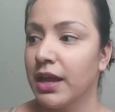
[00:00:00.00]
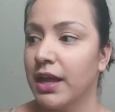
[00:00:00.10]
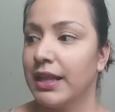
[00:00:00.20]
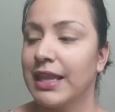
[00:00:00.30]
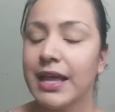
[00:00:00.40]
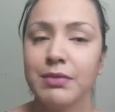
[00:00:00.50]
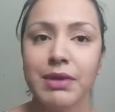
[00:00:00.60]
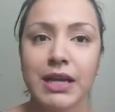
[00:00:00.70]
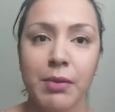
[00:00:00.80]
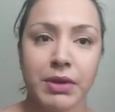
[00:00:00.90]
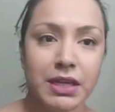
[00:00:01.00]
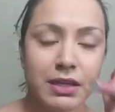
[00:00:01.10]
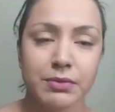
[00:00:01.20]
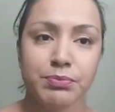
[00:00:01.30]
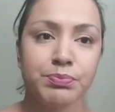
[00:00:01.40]
letting my I'm gonna
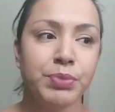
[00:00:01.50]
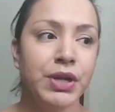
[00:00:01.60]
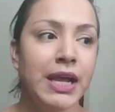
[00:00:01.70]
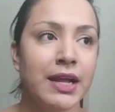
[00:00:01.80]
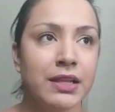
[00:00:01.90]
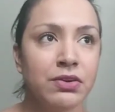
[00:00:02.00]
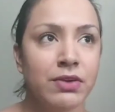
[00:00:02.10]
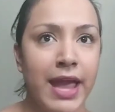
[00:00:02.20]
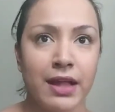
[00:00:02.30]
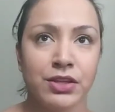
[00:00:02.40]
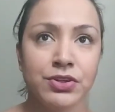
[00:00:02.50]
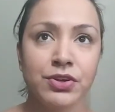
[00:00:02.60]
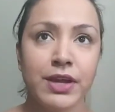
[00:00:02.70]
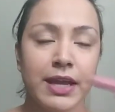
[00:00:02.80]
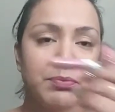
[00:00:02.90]
put like a little calendar
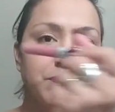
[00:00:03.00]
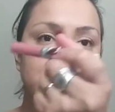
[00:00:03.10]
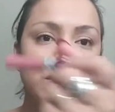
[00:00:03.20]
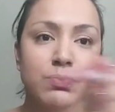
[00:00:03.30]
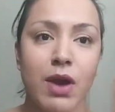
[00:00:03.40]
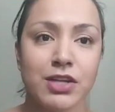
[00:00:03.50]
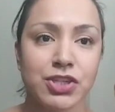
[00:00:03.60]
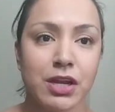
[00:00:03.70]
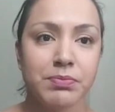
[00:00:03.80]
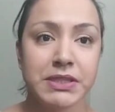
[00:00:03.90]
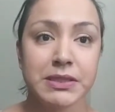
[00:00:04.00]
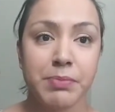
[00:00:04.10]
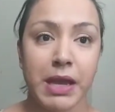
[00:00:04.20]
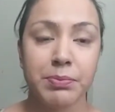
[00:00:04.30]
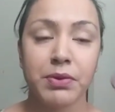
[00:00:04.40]
and swatch on a piece of
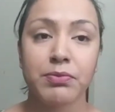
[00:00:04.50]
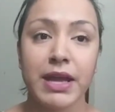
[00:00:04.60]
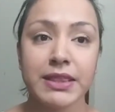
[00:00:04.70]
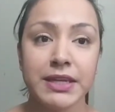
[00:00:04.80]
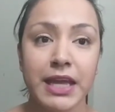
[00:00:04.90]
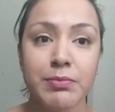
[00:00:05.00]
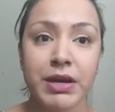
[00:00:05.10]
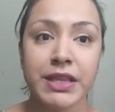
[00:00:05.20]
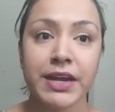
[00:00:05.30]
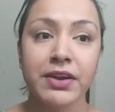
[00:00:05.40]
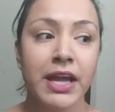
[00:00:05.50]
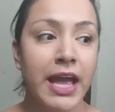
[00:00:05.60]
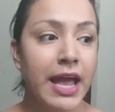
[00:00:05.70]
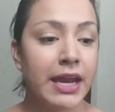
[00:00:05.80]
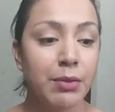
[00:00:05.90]
paper, write the name on there,
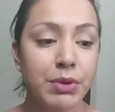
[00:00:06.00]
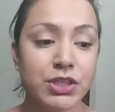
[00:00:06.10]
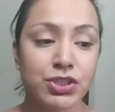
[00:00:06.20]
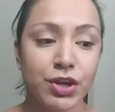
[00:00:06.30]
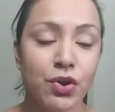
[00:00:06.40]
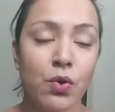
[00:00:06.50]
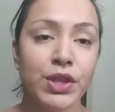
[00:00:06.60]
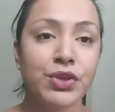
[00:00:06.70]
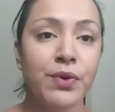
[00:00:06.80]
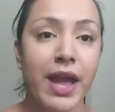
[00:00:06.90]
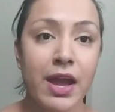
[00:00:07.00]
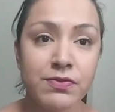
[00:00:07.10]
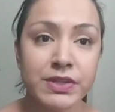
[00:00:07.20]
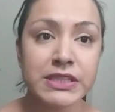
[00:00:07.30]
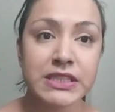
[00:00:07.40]
and I'm gonna start going through
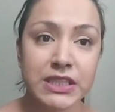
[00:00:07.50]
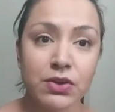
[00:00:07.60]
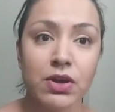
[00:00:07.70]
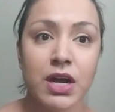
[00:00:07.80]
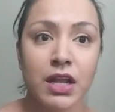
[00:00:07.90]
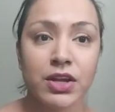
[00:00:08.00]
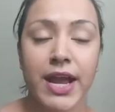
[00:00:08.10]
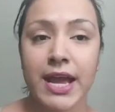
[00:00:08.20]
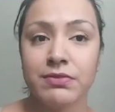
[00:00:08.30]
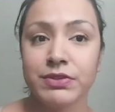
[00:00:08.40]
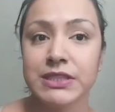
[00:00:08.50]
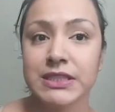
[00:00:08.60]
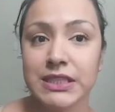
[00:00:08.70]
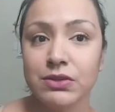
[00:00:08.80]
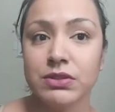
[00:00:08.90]
every single color every
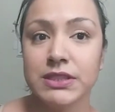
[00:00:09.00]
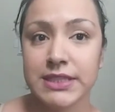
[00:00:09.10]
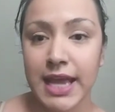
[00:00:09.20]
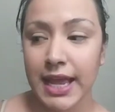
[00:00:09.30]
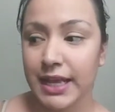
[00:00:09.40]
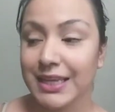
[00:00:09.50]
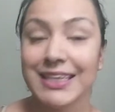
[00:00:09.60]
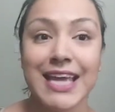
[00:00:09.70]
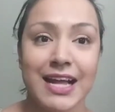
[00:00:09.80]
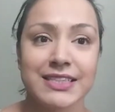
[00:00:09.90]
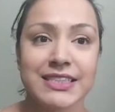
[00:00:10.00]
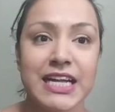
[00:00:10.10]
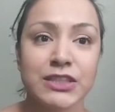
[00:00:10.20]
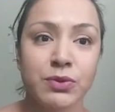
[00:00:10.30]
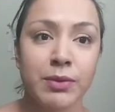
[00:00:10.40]
single day. Yes,
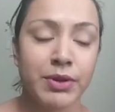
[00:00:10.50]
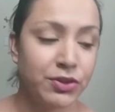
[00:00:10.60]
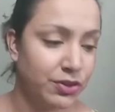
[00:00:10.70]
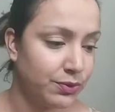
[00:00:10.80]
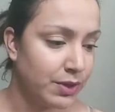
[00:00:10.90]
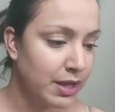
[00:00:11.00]
that's what I'm gonna do.